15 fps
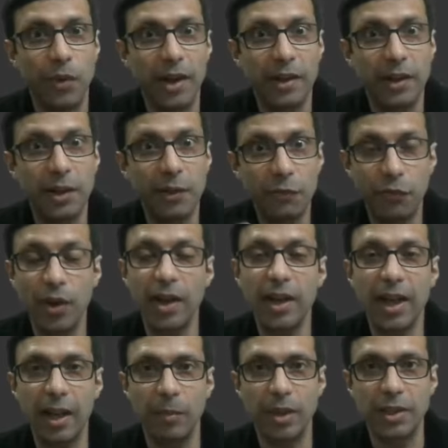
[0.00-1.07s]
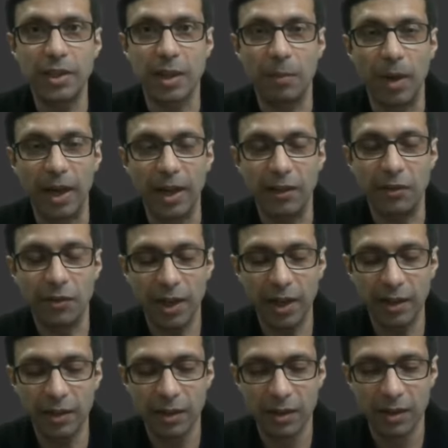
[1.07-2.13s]
when different elements combine,
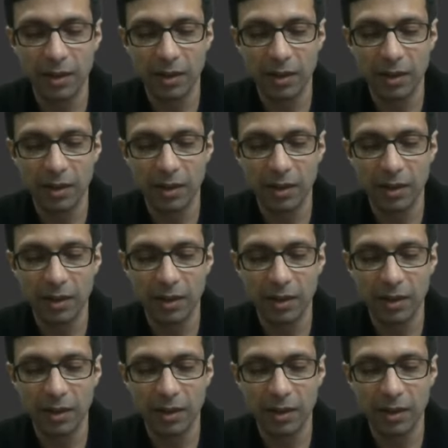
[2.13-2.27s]
right?